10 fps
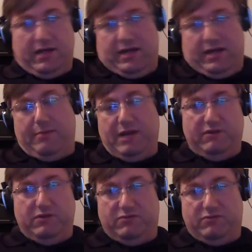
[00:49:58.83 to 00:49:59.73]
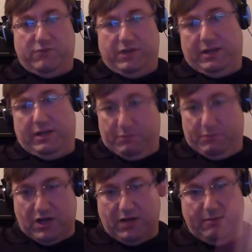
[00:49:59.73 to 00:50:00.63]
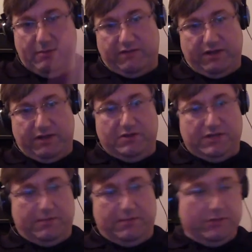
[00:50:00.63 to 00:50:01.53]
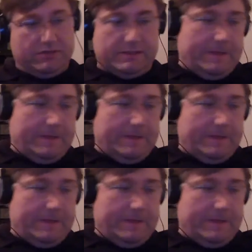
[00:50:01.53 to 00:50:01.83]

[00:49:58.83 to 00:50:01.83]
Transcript: Heck, I might even do free, like we were talking about, if I go 10 books.